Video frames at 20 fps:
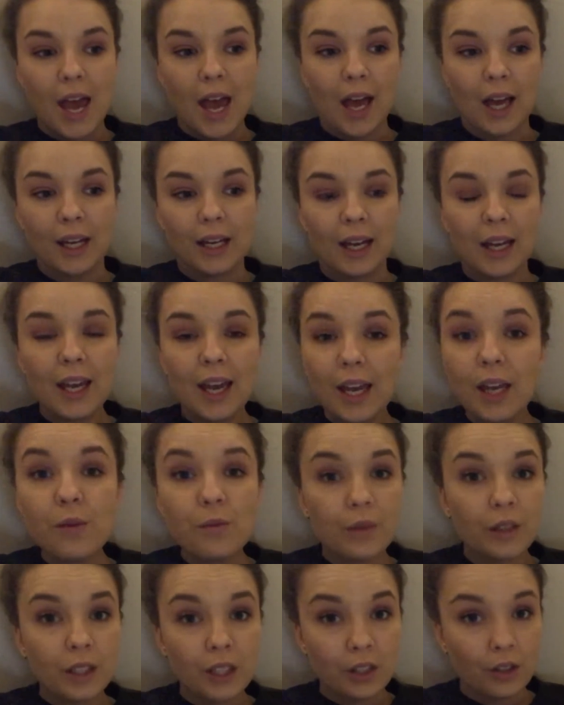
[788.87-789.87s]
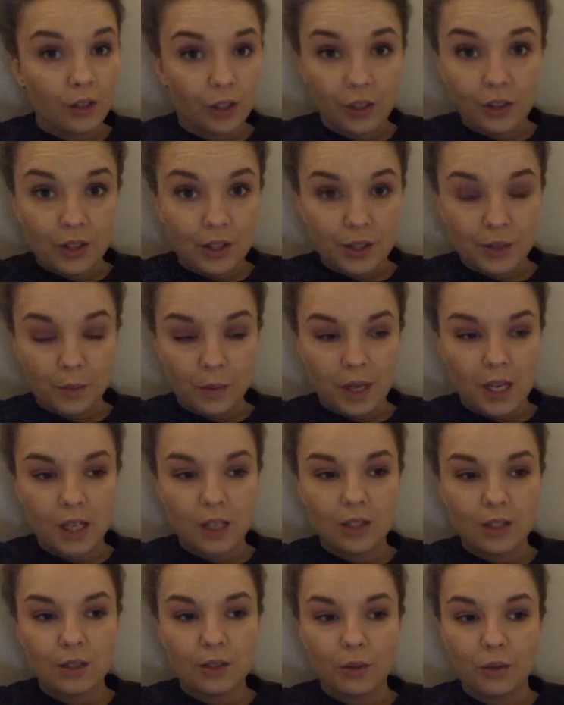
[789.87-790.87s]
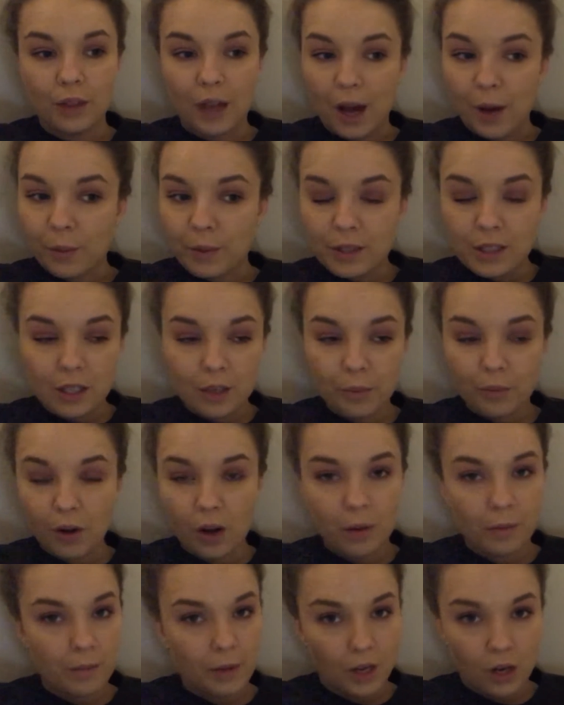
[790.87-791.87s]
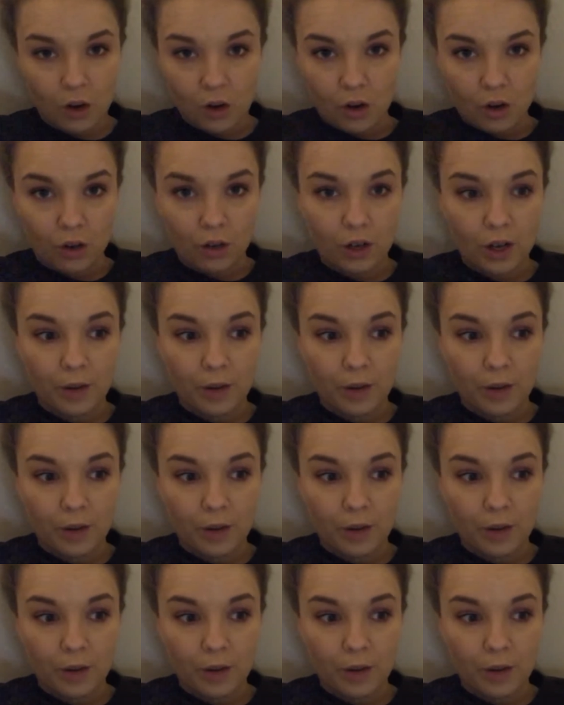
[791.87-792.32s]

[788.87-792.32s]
And I ate really good this week, so that wasn't a problem at all.